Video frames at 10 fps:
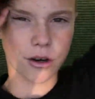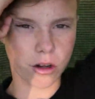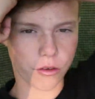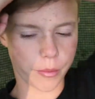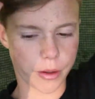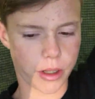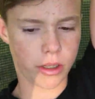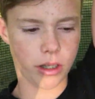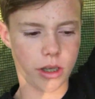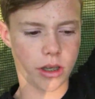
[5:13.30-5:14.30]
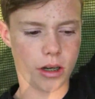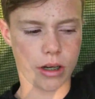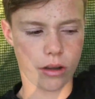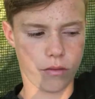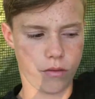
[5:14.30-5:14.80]
don't know if I'm going to get any
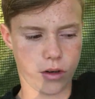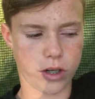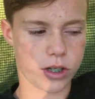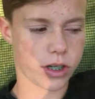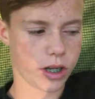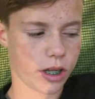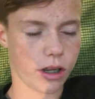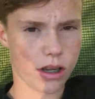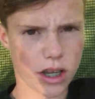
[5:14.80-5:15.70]
other footage today.